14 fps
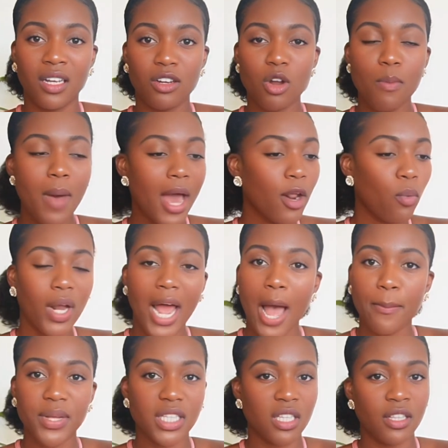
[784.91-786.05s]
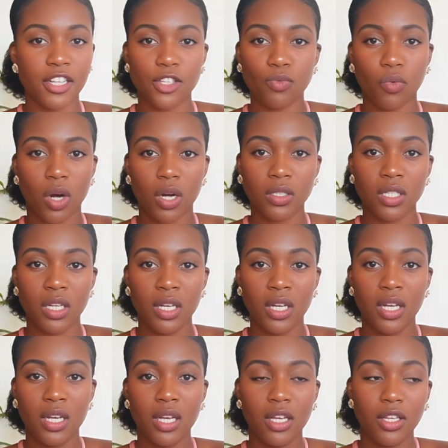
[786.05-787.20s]
No matter what happens in this world,
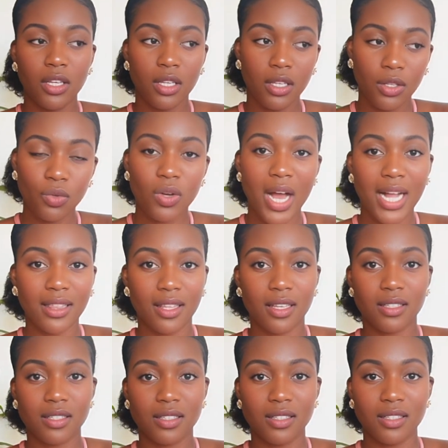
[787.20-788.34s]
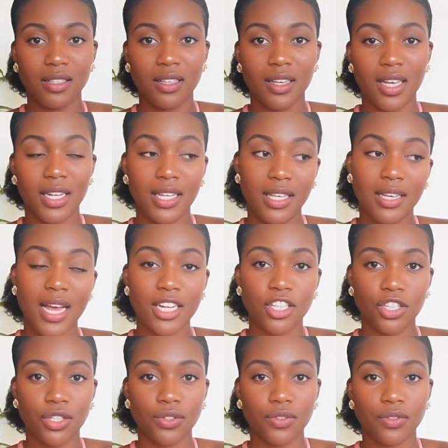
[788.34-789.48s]
you got this and he got you.